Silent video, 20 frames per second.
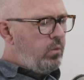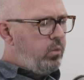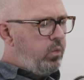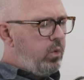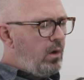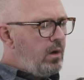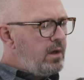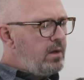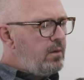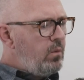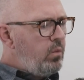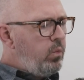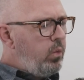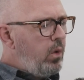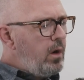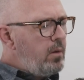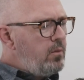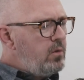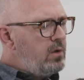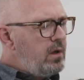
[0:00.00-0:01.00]
Why
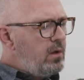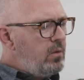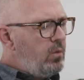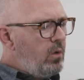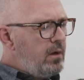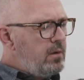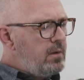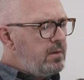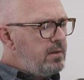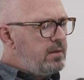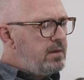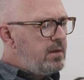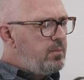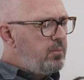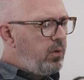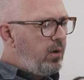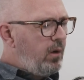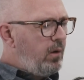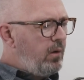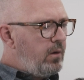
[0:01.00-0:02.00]
would I want to
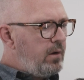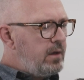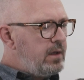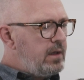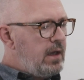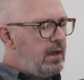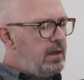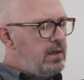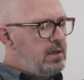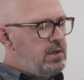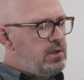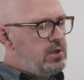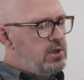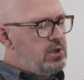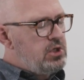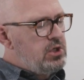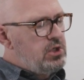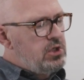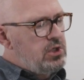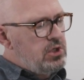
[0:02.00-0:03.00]
deploy
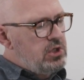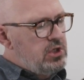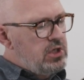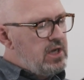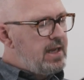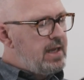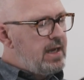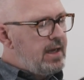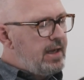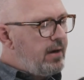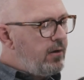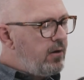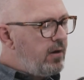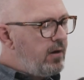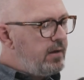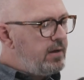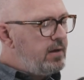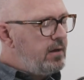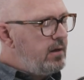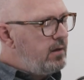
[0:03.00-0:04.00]
Gen
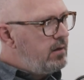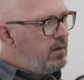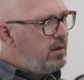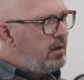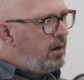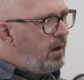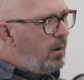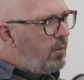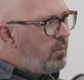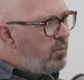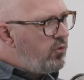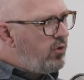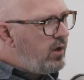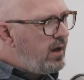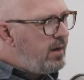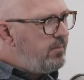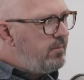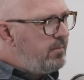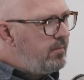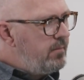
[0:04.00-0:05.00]
AI
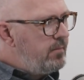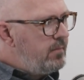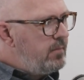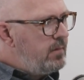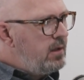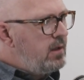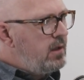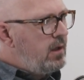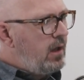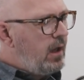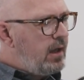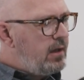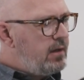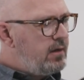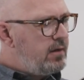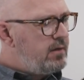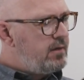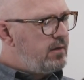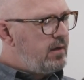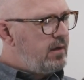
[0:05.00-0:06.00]
on-prem?
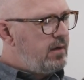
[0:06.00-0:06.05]
And